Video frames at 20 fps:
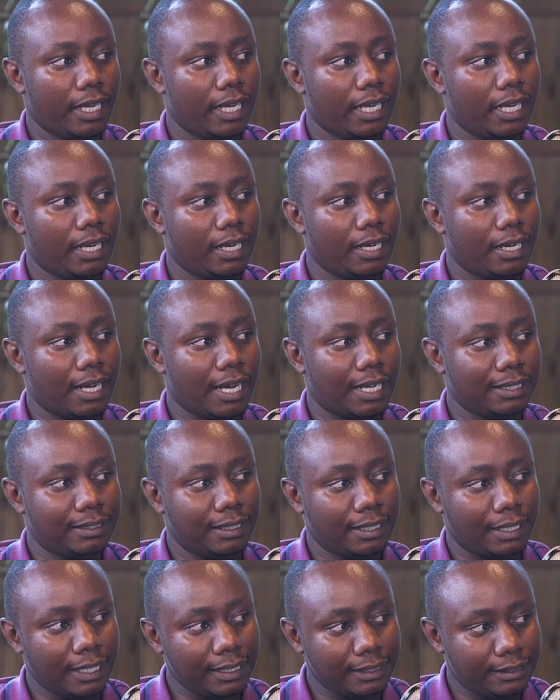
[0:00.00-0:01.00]
And at
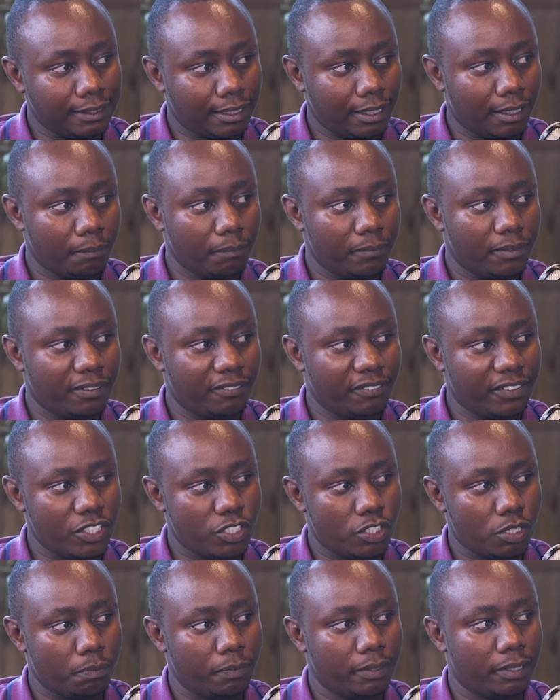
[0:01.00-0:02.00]
the right time, the
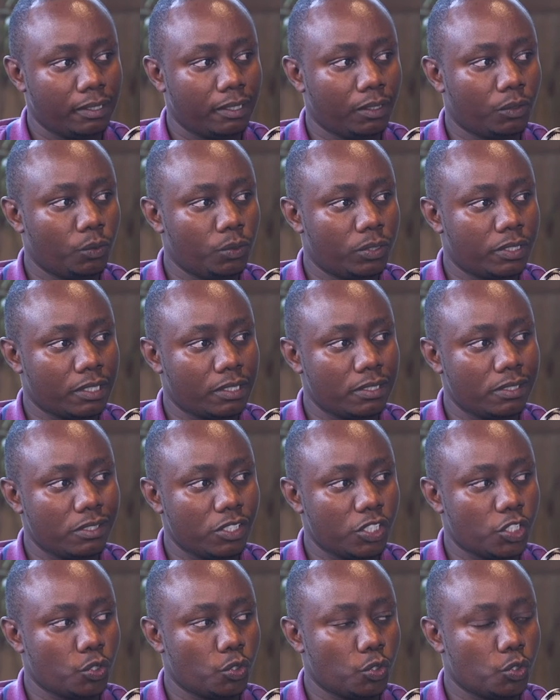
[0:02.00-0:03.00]
venture builder could
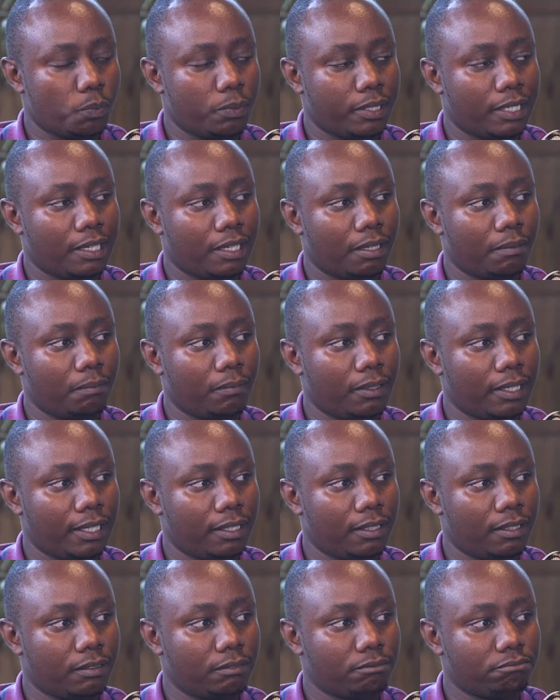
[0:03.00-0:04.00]
transition to become
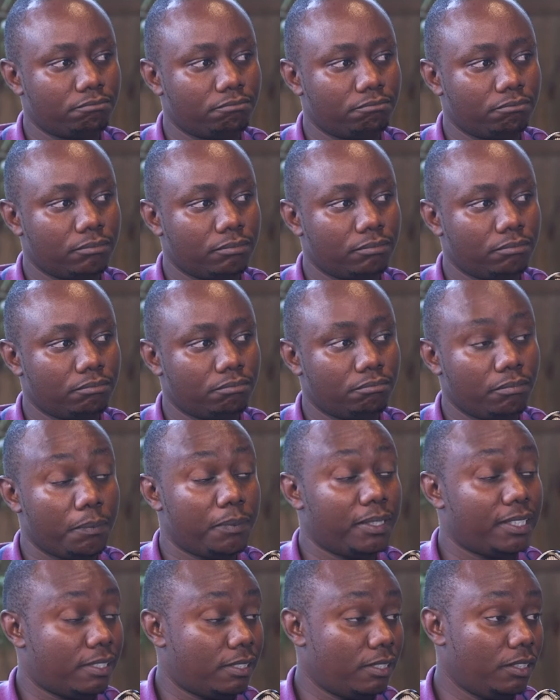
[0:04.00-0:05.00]
like maybe
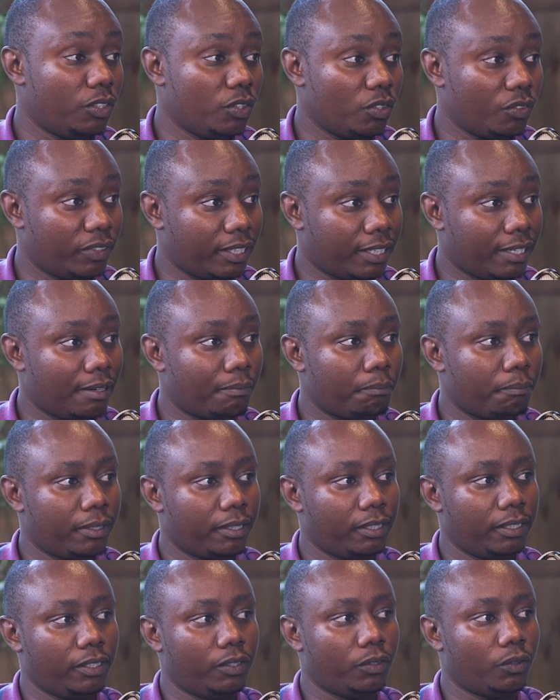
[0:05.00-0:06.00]
the CEO of the
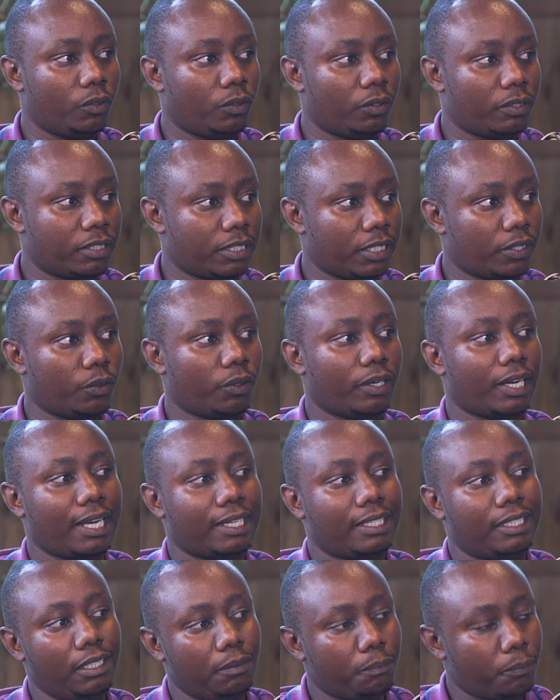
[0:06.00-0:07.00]
company or take on a
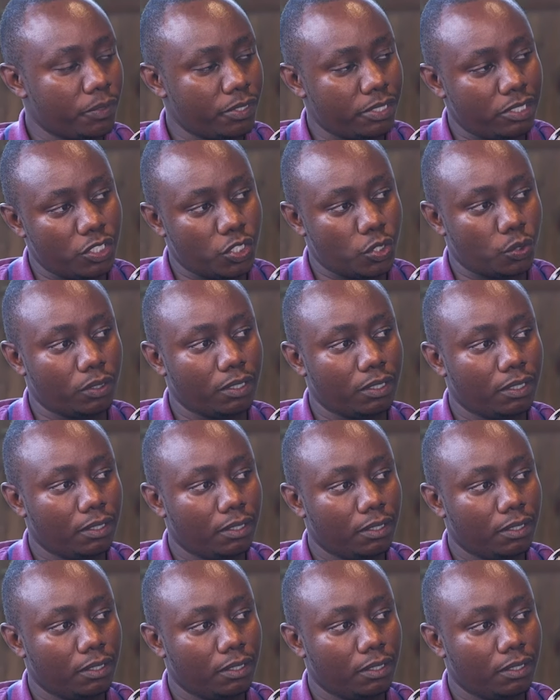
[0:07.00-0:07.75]
key position